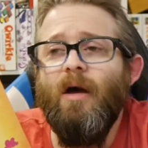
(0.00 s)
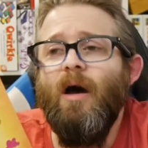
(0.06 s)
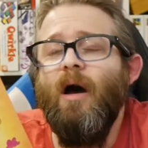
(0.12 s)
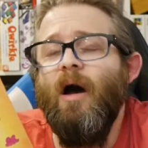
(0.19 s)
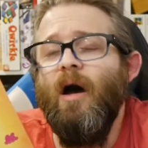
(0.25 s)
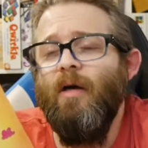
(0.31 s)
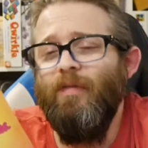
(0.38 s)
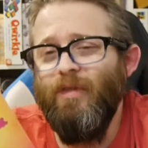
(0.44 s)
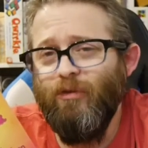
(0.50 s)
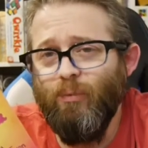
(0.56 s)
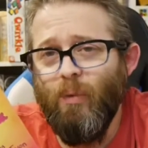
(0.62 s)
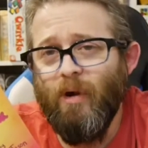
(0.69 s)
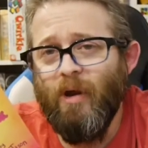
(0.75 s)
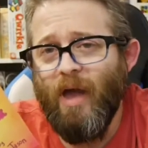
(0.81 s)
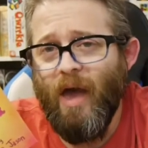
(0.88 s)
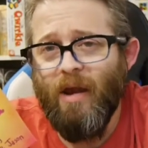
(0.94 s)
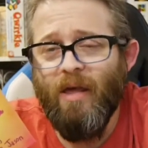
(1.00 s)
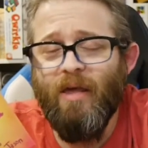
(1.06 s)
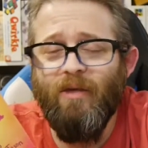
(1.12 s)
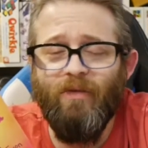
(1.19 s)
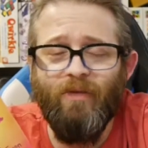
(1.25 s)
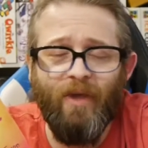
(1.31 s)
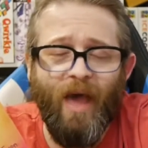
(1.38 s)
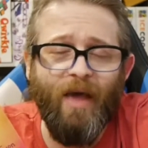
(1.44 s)
Uh, this one kind of
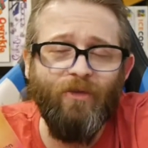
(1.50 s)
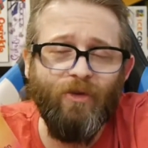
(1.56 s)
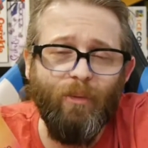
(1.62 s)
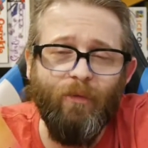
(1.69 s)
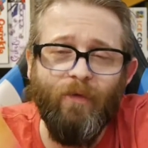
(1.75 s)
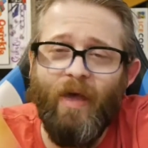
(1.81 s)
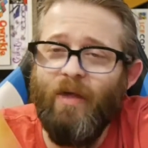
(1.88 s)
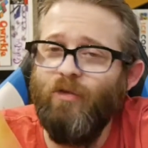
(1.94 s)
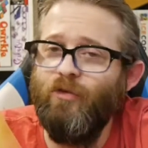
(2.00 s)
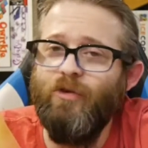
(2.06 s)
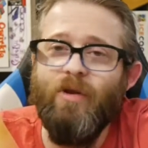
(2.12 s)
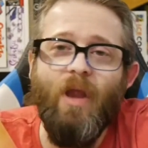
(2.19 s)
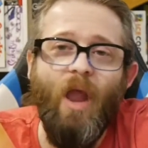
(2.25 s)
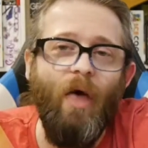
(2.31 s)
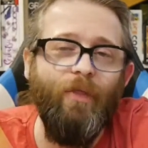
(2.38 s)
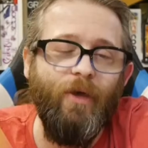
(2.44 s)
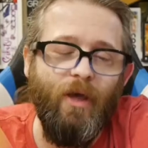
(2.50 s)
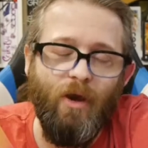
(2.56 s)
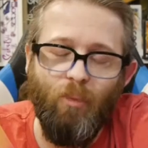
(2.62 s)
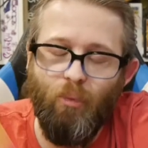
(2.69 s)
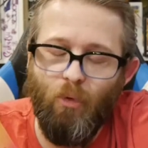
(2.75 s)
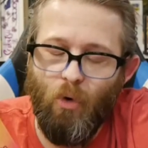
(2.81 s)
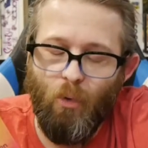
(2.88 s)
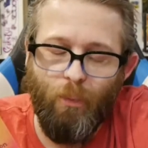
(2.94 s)
it's got some of that. There's nothing
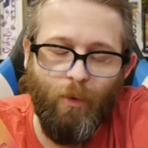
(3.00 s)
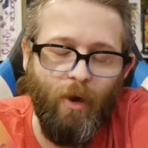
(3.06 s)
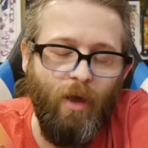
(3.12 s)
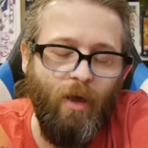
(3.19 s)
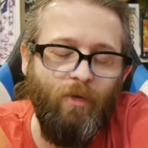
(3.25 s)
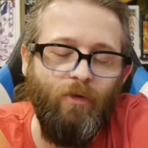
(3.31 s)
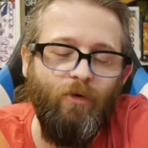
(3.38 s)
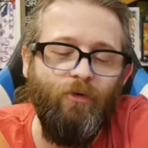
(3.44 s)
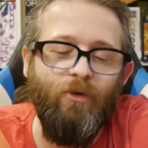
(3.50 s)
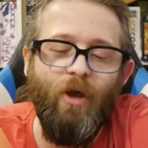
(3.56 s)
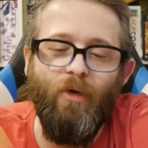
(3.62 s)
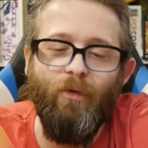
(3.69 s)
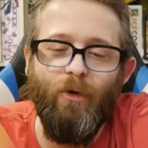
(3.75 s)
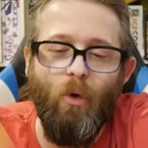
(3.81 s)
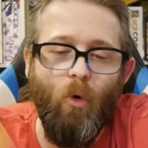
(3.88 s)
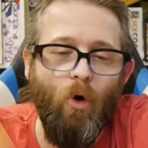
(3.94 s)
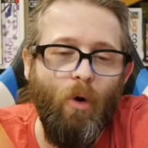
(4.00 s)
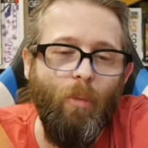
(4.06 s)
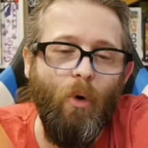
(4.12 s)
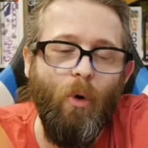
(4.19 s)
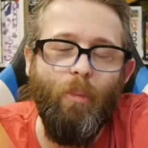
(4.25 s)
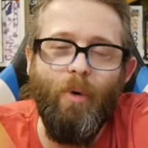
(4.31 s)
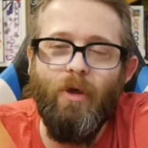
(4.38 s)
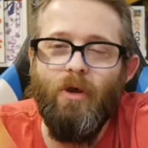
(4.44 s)
inappropriate. There's nothing
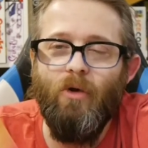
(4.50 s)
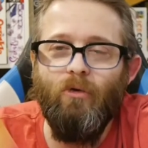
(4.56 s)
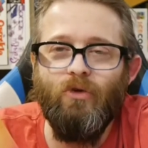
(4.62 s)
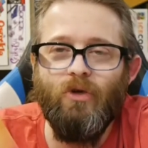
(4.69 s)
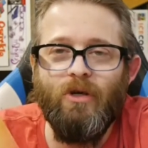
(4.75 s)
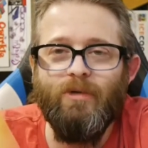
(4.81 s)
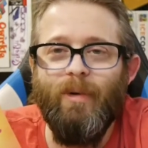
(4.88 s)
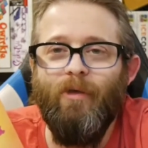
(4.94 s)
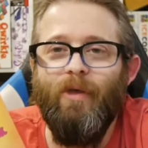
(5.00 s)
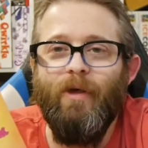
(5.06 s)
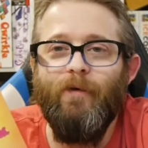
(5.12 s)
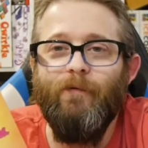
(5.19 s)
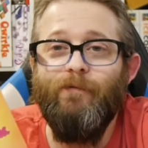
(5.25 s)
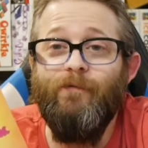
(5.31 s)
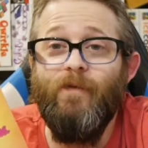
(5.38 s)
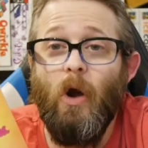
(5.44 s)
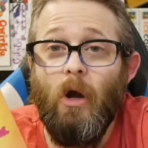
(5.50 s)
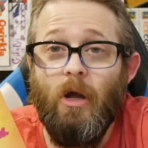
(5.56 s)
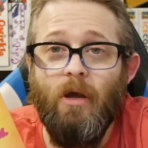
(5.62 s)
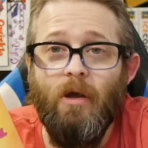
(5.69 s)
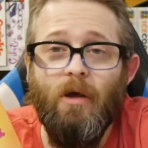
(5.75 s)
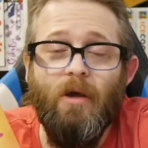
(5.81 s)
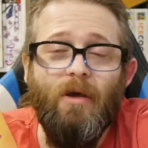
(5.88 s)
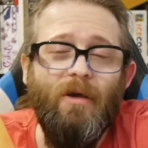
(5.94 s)
horrible. But you know, it talks about like
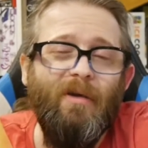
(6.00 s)
funk.